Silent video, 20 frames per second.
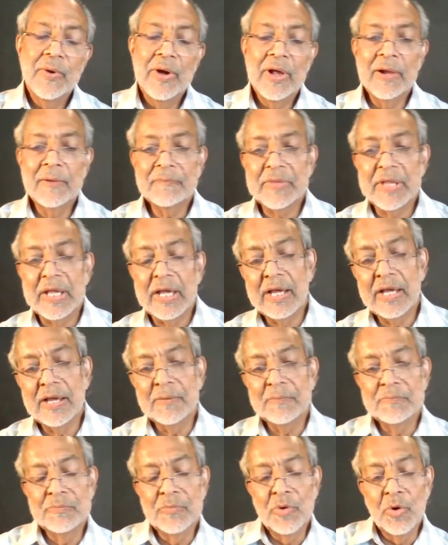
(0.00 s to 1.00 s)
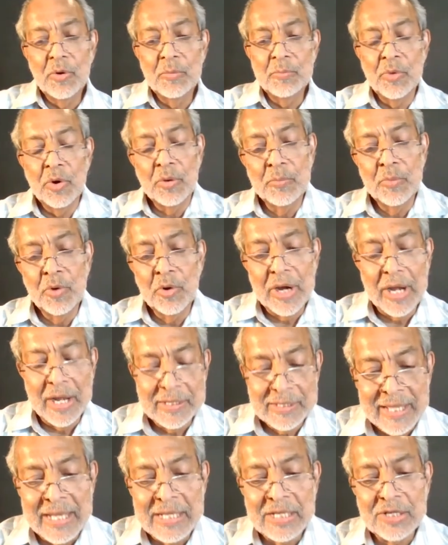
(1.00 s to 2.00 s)
Well, more, more, more,
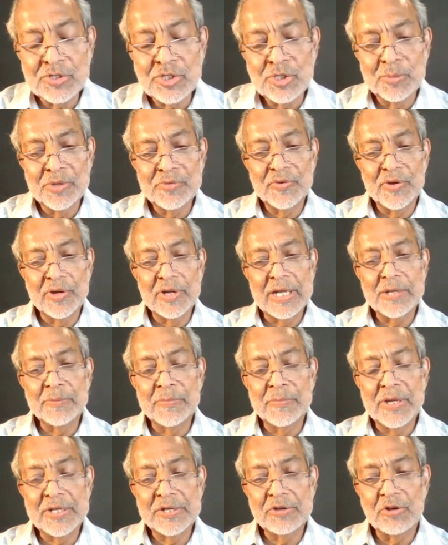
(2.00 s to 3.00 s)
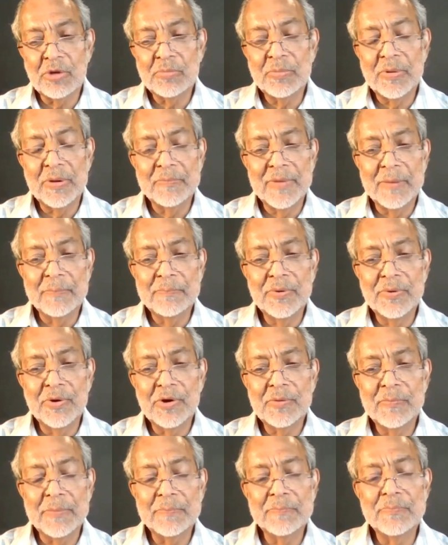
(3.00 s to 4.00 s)
uh, thank you so much for letting me talk about my
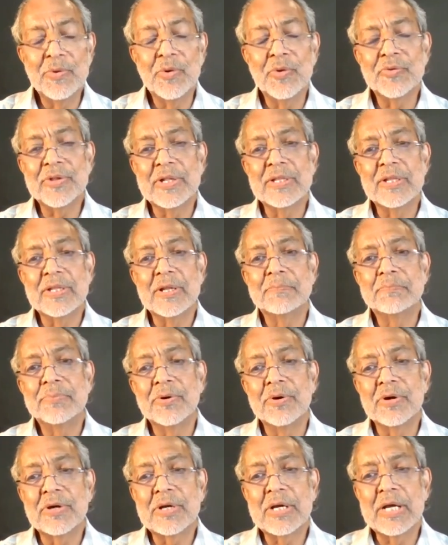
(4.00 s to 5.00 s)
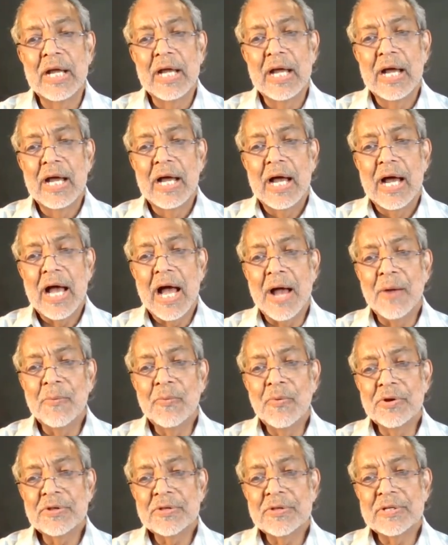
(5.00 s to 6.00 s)
book. But more than the book, I
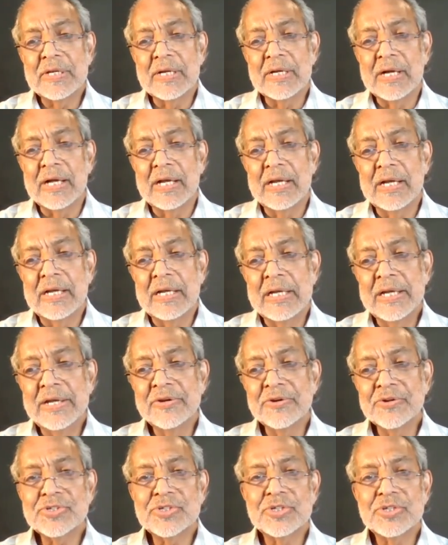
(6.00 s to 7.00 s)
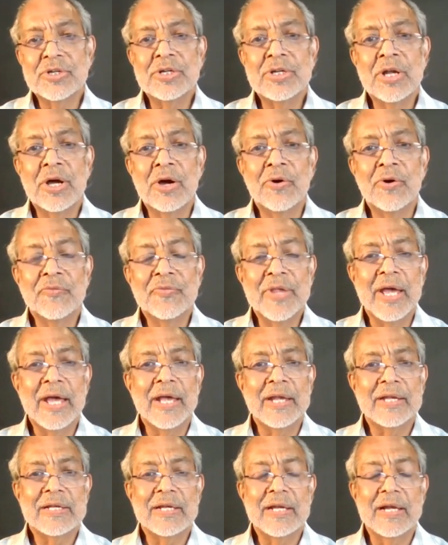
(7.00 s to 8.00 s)
want uh, leaders to know
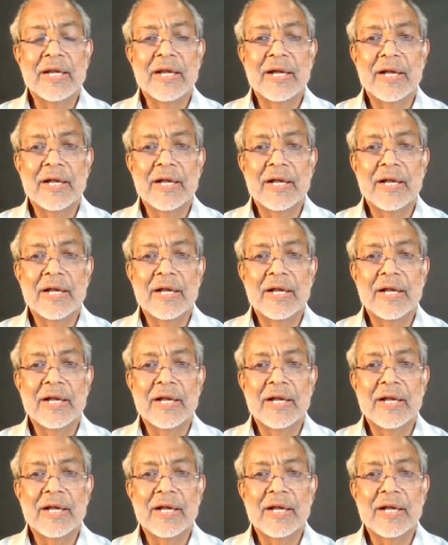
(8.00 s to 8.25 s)
that